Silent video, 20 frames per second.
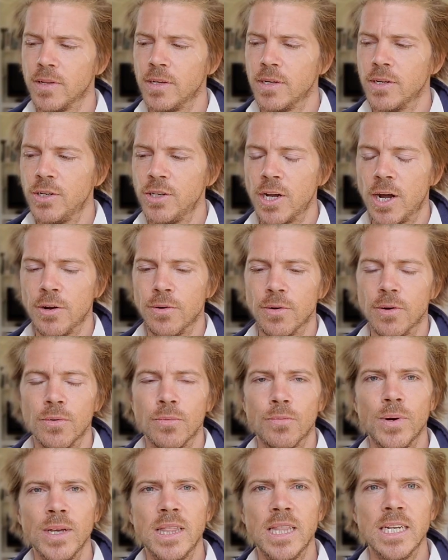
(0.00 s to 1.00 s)
So
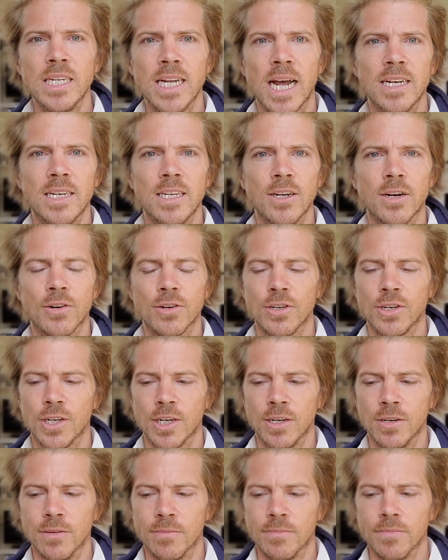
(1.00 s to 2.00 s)
with this
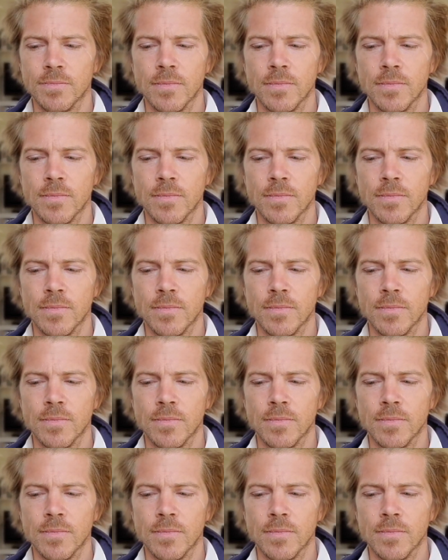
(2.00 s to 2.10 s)
antioxidant,